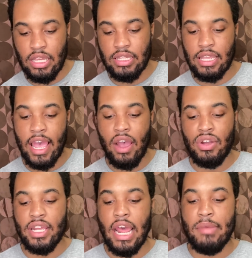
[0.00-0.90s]
how
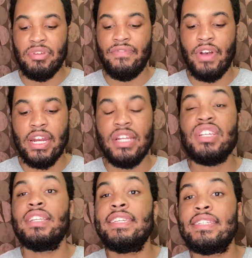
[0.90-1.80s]
can I be
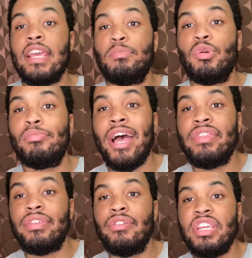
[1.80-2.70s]
financially stable by
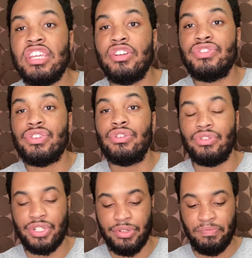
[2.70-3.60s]
30 years
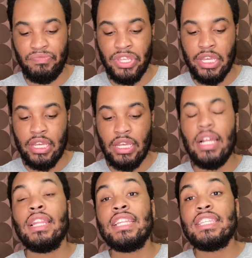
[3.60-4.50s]
old?
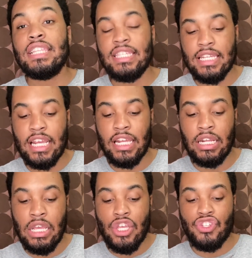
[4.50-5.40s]
Let's listen
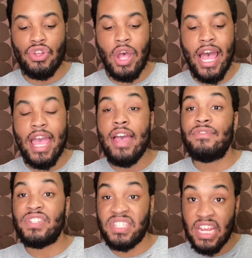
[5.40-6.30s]
in. So I
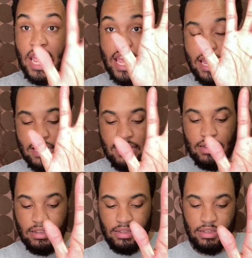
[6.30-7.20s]
have 10
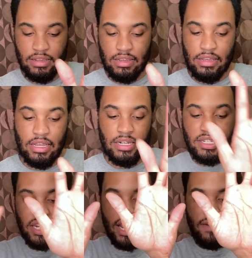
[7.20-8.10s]

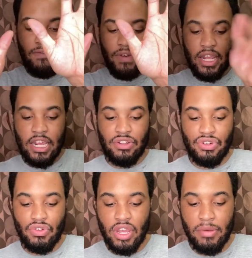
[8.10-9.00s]

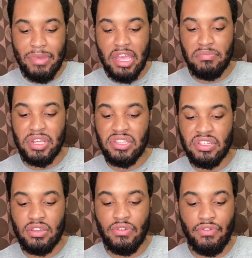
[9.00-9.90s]
financial
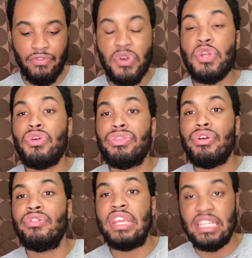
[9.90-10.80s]
commandments for your
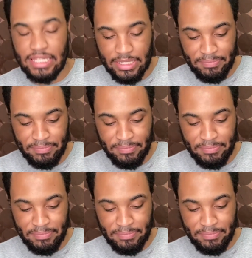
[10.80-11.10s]
30s.